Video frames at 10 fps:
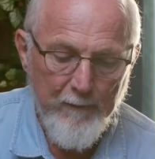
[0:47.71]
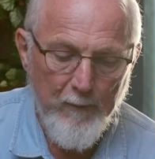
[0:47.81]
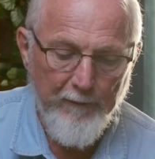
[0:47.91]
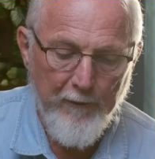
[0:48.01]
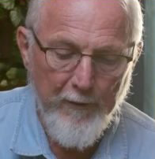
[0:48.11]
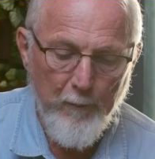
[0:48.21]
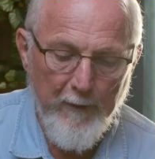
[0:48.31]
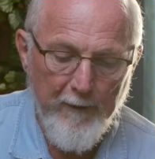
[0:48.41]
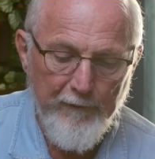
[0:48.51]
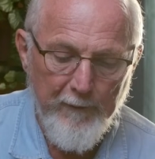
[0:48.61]
with good
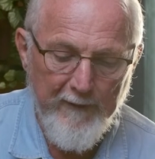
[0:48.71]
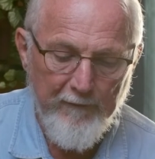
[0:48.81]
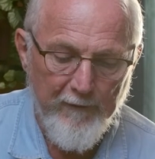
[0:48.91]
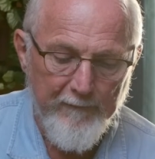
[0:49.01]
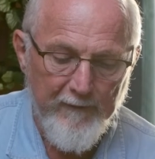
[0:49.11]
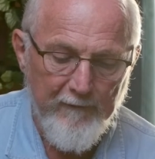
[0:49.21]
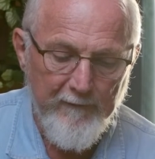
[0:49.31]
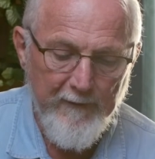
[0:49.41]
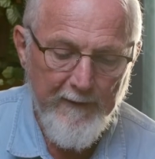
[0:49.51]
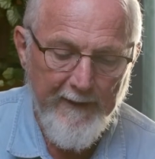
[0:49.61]
will doing service,
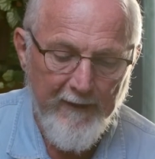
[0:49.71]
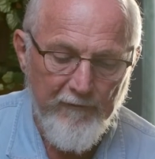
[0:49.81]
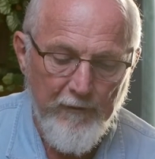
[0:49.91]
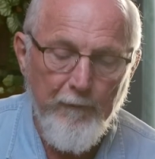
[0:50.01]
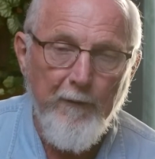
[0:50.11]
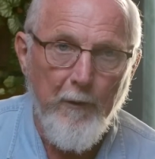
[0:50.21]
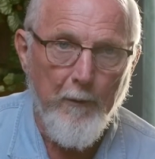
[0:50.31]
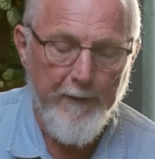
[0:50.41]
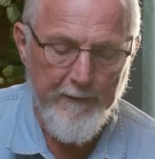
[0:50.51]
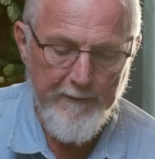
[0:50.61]
as to the
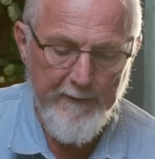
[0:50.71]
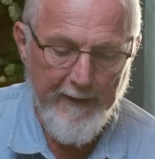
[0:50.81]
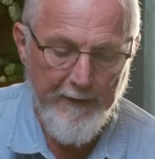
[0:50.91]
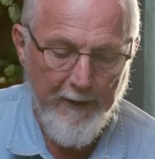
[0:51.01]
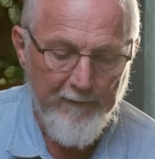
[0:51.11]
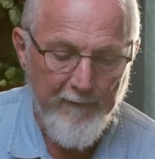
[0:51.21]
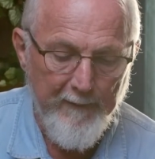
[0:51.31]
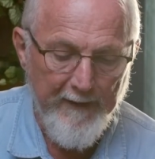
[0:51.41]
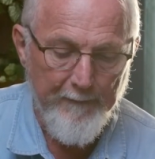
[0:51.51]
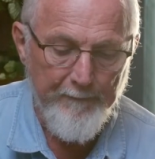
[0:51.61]
Lord and not to
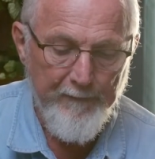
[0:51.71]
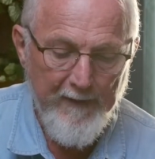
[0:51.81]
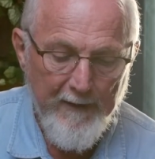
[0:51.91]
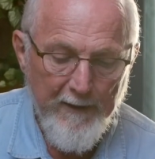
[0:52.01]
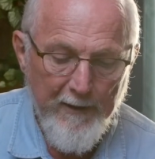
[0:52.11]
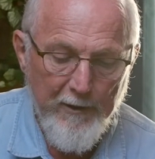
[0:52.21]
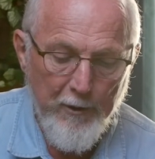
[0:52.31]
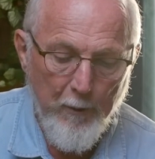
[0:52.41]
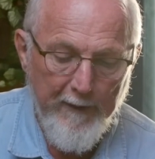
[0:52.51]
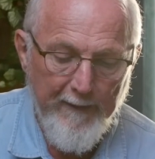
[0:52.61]
men,
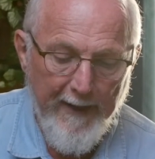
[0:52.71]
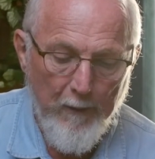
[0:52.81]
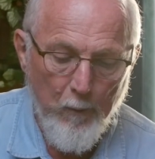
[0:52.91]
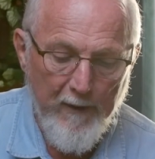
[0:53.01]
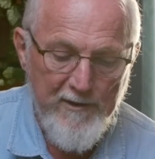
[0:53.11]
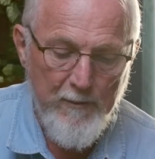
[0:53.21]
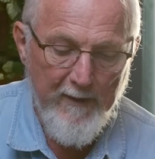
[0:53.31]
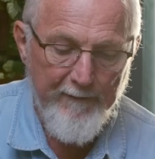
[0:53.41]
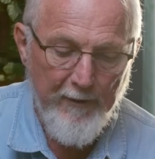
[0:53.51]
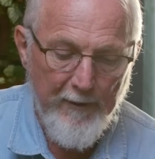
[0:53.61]
knowing that
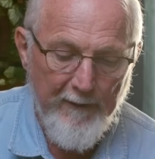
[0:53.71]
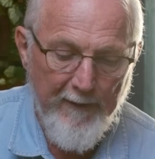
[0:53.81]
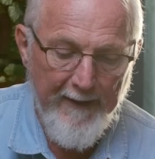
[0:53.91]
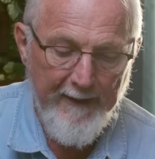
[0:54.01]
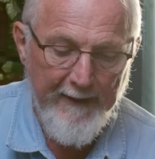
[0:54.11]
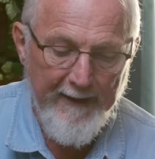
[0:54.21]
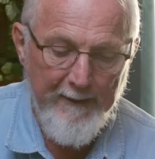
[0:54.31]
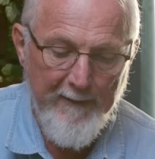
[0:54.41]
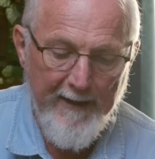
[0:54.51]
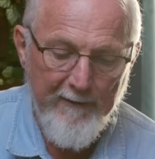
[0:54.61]
whatsoever good thing any
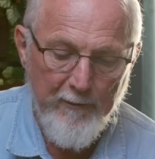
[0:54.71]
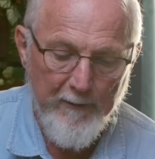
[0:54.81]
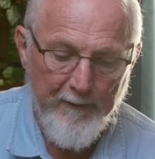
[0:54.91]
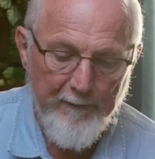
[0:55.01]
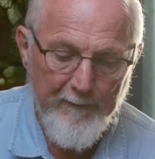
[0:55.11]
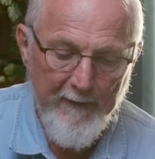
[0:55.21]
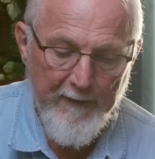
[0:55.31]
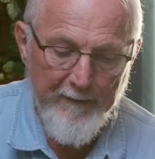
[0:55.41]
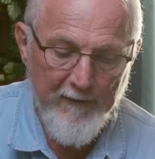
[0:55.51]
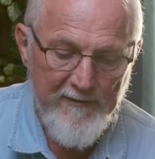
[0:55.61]
man doeth,
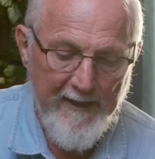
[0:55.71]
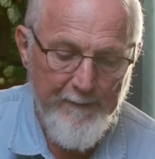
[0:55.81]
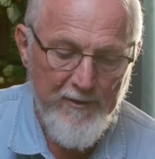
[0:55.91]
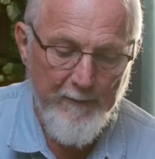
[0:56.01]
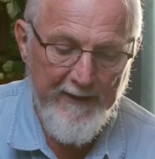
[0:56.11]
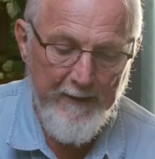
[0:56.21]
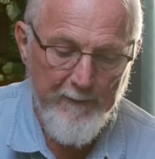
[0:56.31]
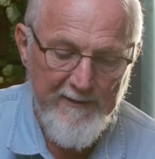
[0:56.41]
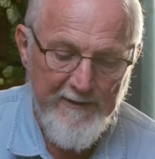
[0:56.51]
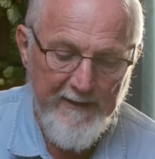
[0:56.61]
the same shall he
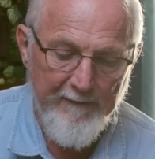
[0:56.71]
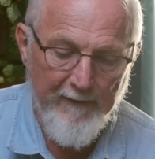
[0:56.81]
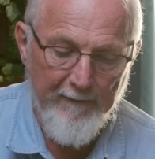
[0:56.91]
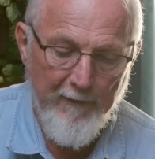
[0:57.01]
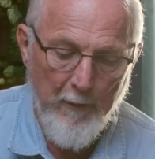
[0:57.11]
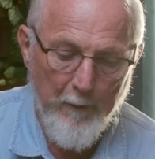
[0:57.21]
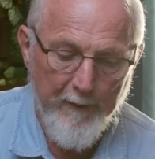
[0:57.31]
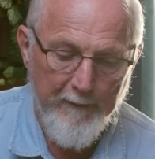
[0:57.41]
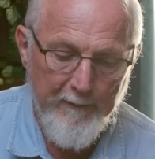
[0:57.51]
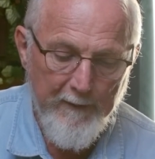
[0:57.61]
receive of the
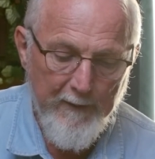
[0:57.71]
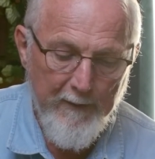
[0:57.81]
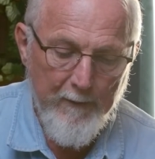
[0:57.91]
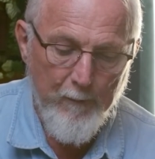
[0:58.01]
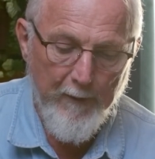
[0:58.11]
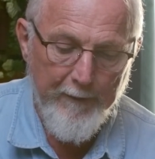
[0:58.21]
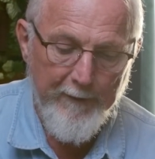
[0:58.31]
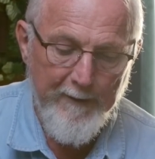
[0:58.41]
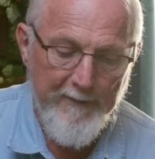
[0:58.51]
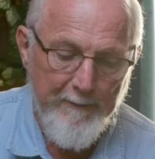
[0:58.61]
Lord, whether
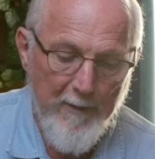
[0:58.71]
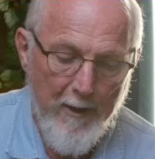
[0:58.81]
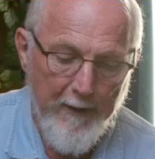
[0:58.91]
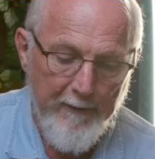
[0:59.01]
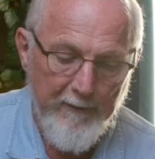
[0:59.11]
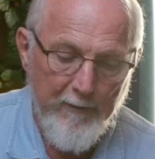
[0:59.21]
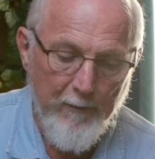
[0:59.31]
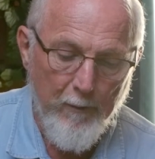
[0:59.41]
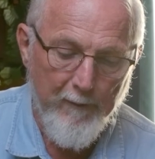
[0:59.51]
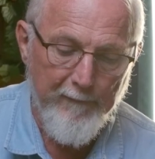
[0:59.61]
he be bond
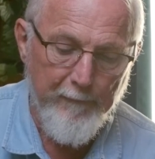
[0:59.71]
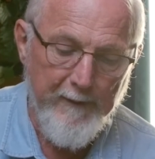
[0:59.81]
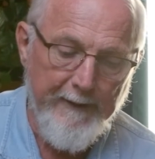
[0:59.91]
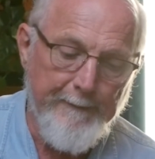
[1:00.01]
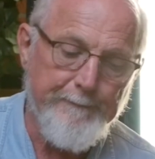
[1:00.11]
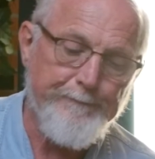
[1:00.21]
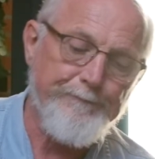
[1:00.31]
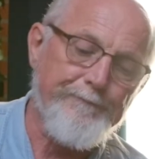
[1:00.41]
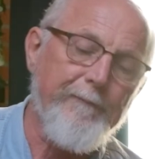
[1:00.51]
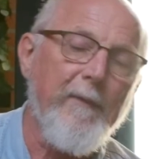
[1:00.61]
or free.
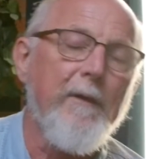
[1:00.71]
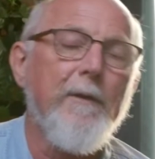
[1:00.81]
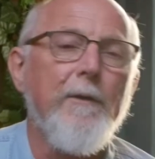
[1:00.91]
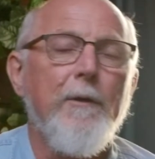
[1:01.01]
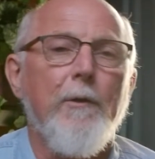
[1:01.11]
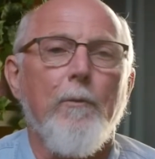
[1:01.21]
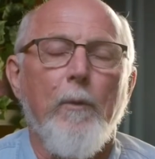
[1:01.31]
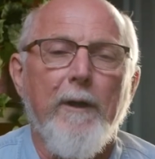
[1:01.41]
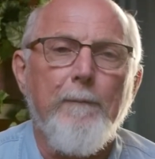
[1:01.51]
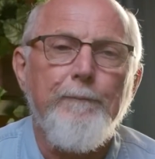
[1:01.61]

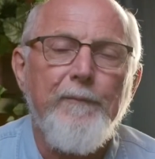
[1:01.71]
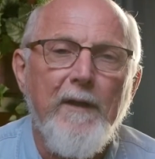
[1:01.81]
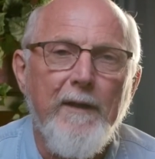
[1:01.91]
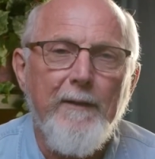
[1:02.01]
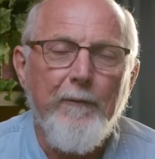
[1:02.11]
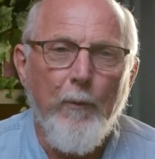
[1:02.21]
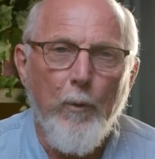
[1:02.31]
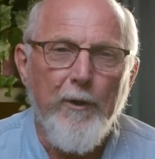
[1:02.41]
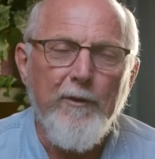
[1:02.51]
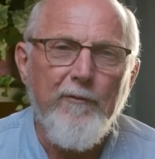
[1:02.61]
Well, the
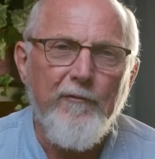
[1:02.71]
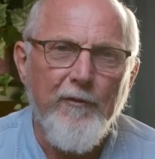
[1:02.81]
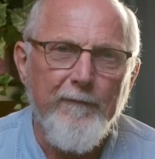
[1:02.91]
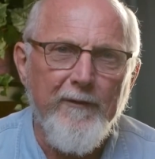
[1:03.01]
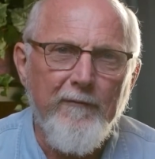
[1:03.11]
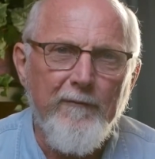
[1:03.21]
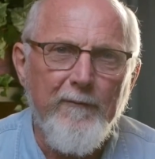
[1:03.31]
word servants